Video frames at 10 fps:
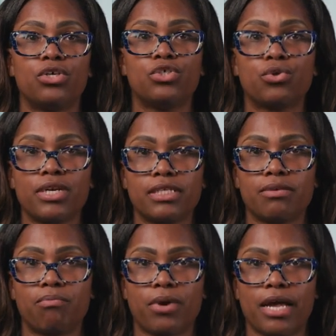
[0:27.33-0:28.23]

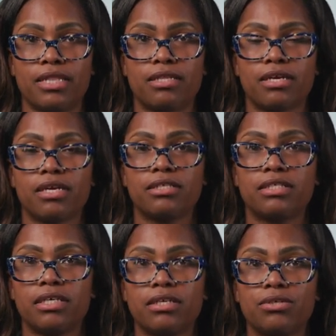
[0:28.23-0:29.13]
shortness of breath,
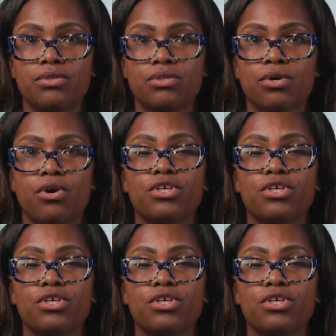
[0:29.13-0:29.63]
chills